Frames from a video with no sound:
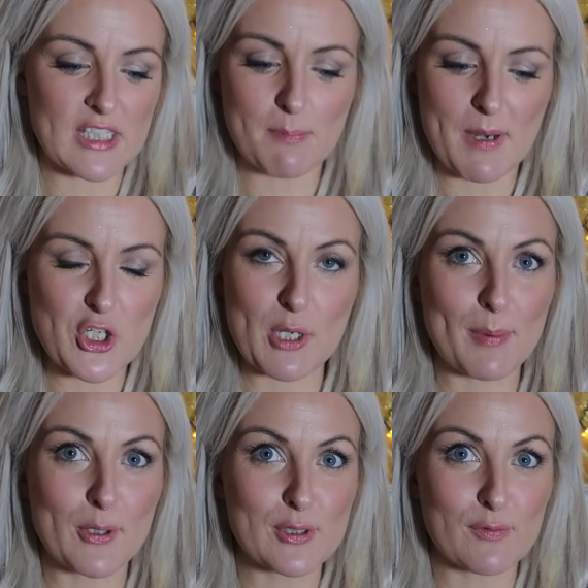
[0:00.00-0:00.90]
especially
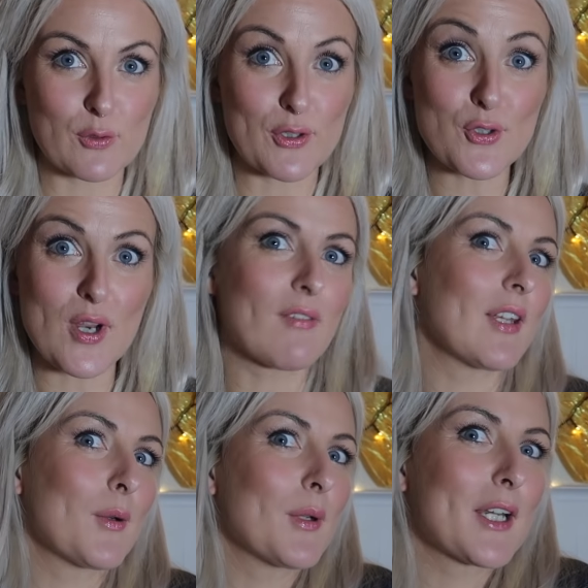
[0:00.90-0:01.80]
because of all the
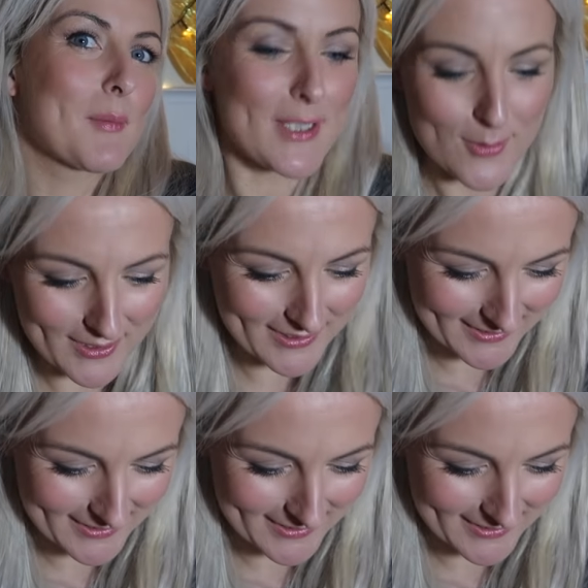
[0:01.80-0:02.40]
traveling we're going to be doing.